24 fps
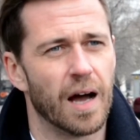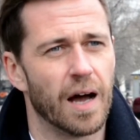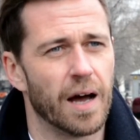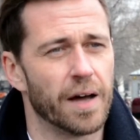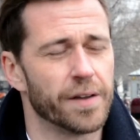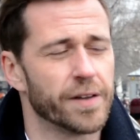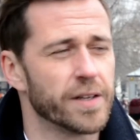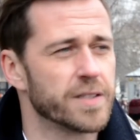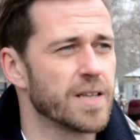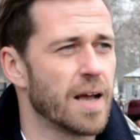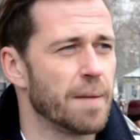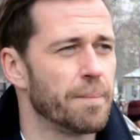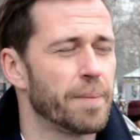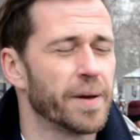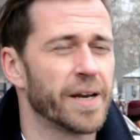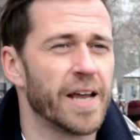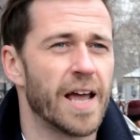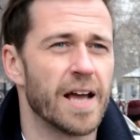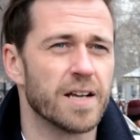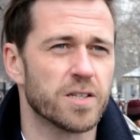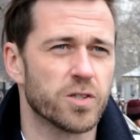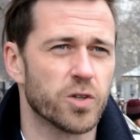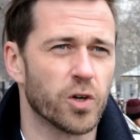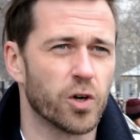that
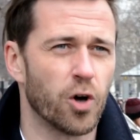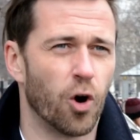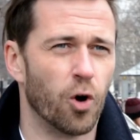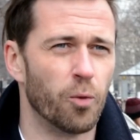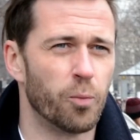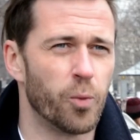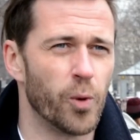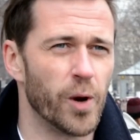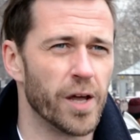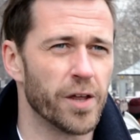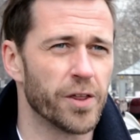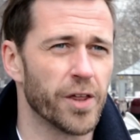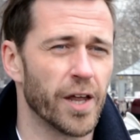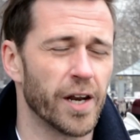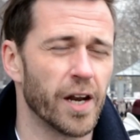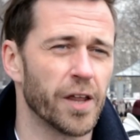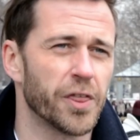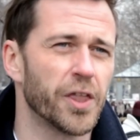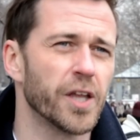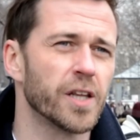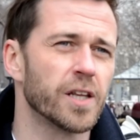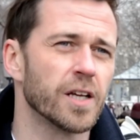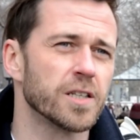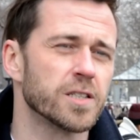somebody has to cope with, and I
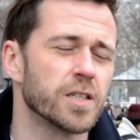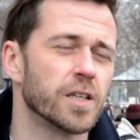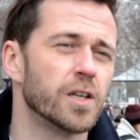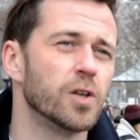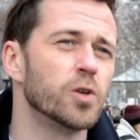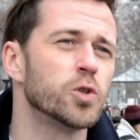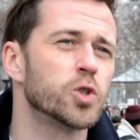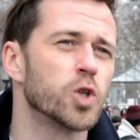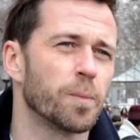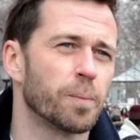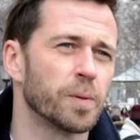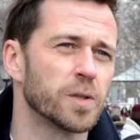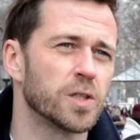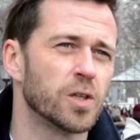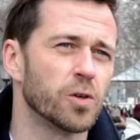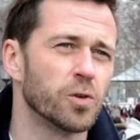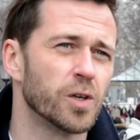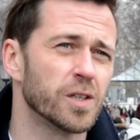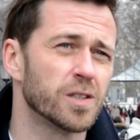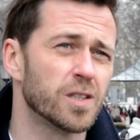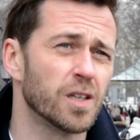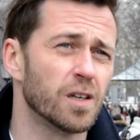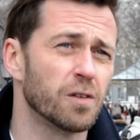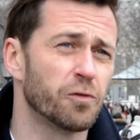think there's a huge
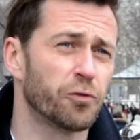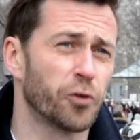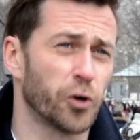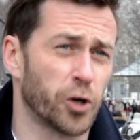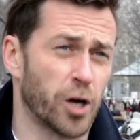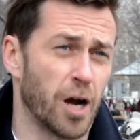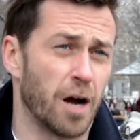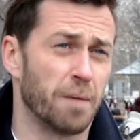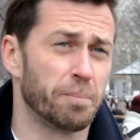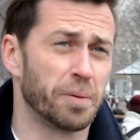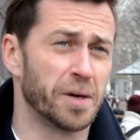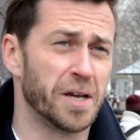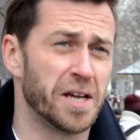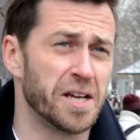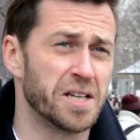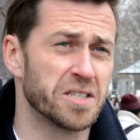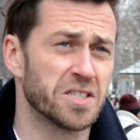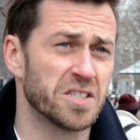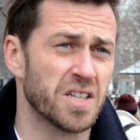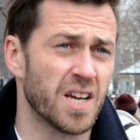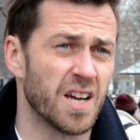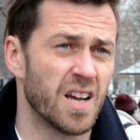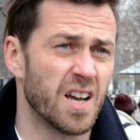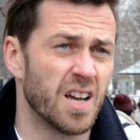opportunity for
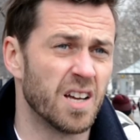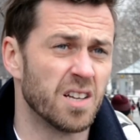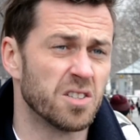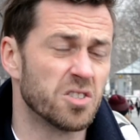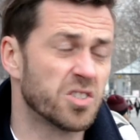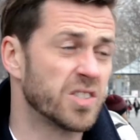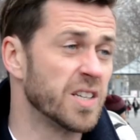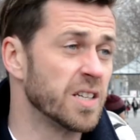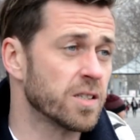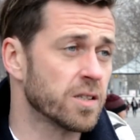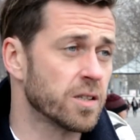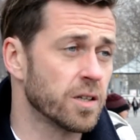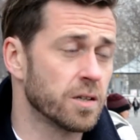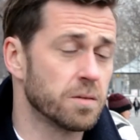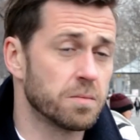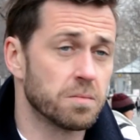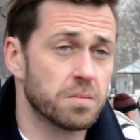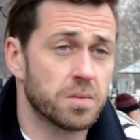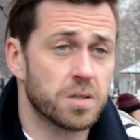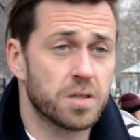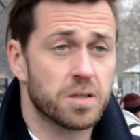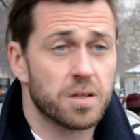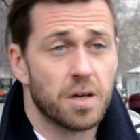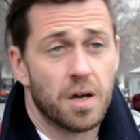companies,
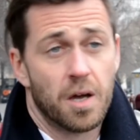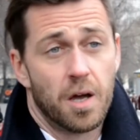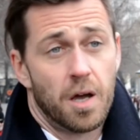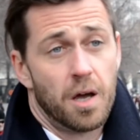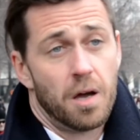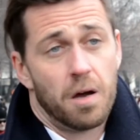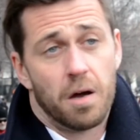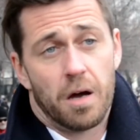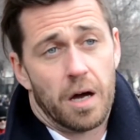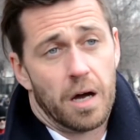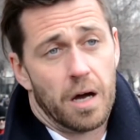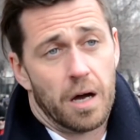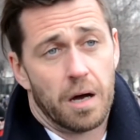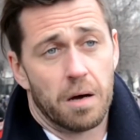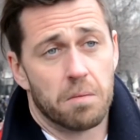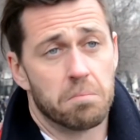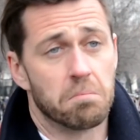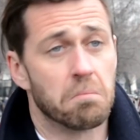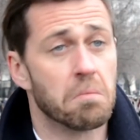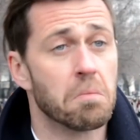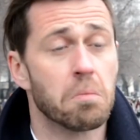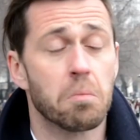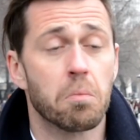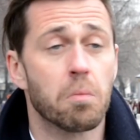systems,
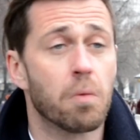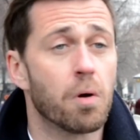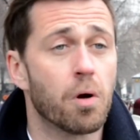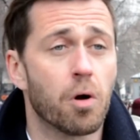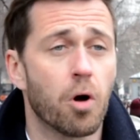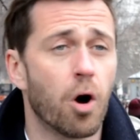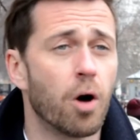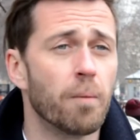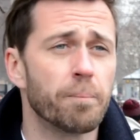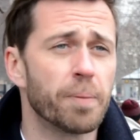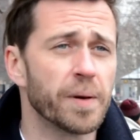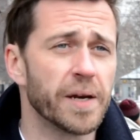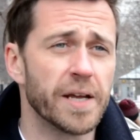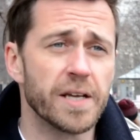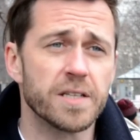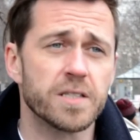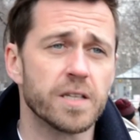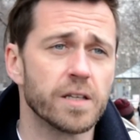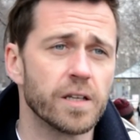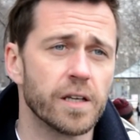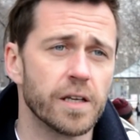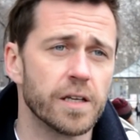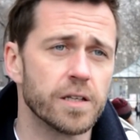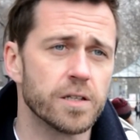
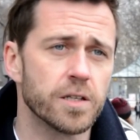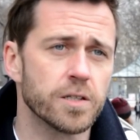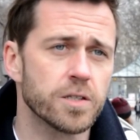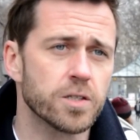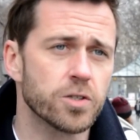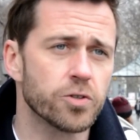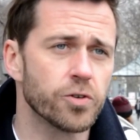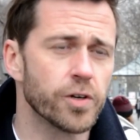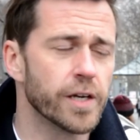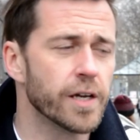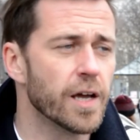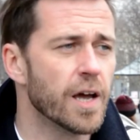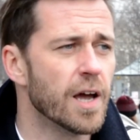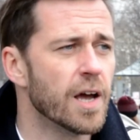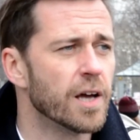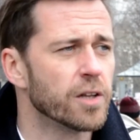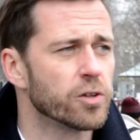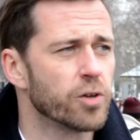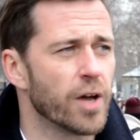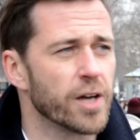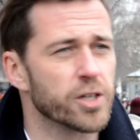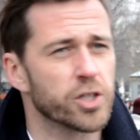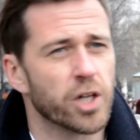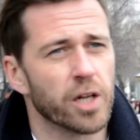companies in the industry
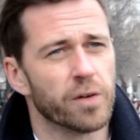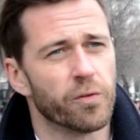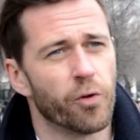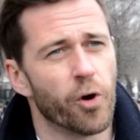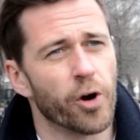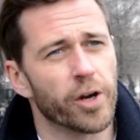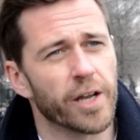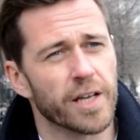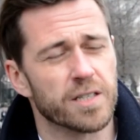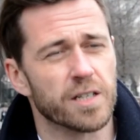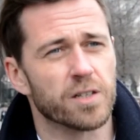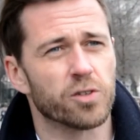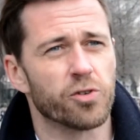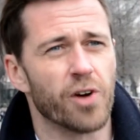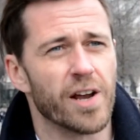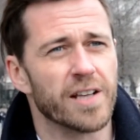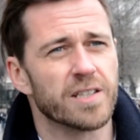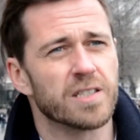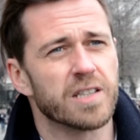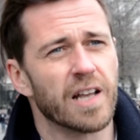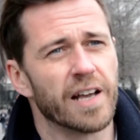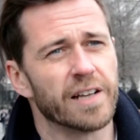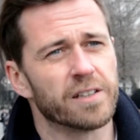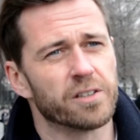to actually work as a
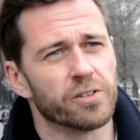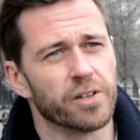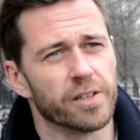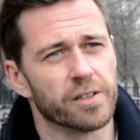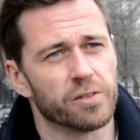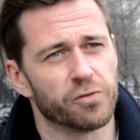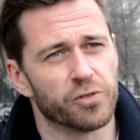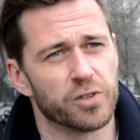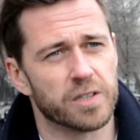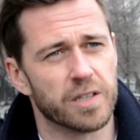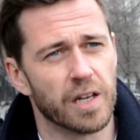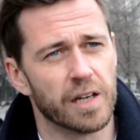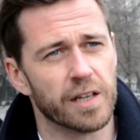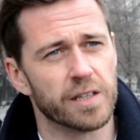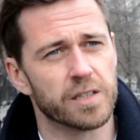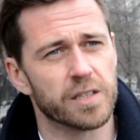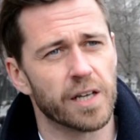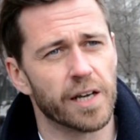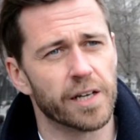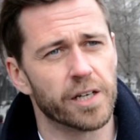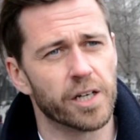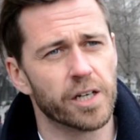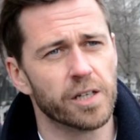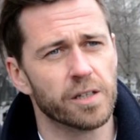translator and
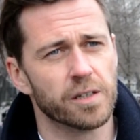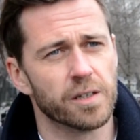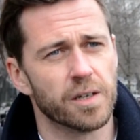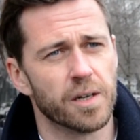facilitator